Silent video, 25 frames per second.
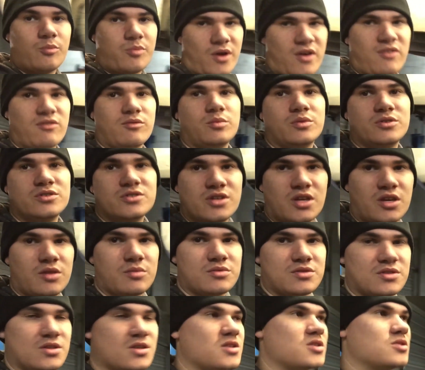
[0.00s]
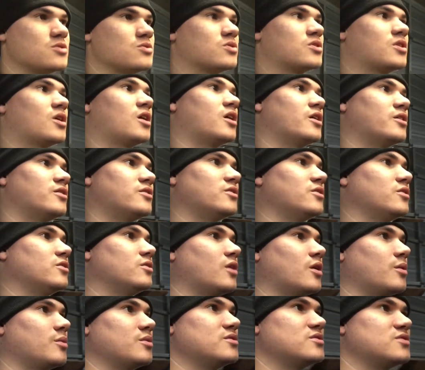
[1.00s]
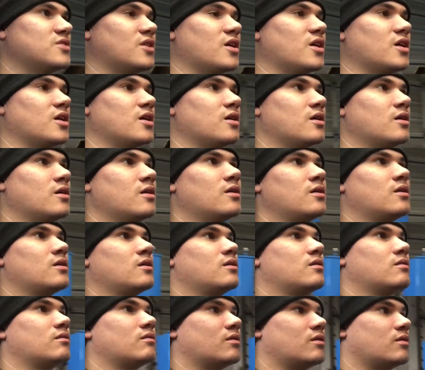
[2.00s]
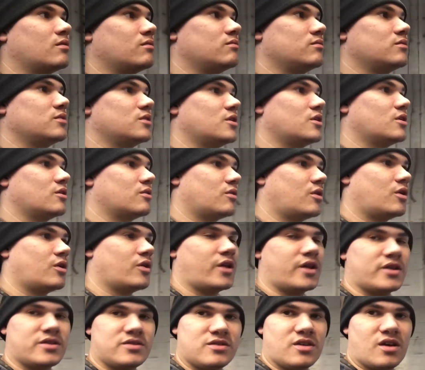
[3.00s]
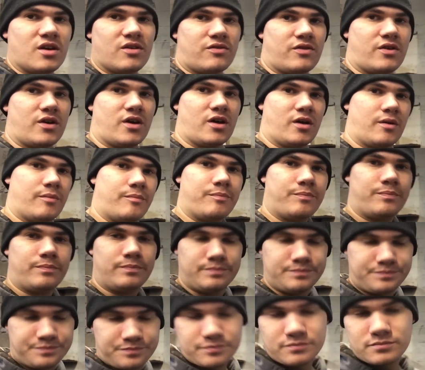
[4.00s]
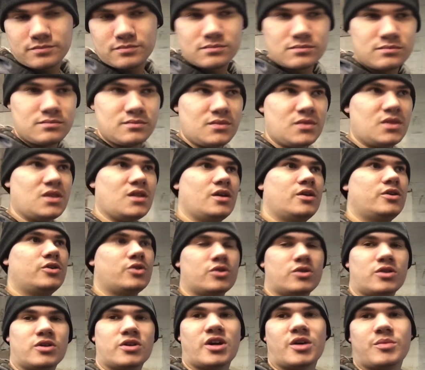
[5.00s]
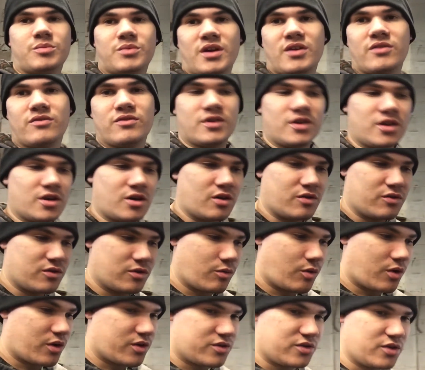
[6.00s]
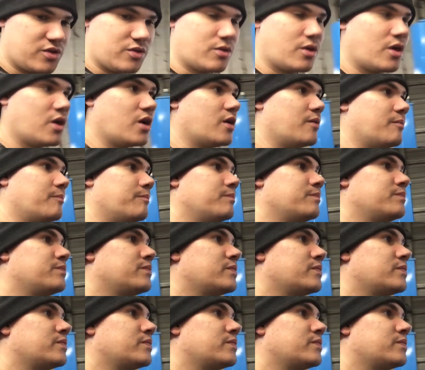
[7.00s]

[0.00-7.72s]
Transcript: probably GMC Yukon too, I would say. You know, all that stuff. You can look up that video if you want to.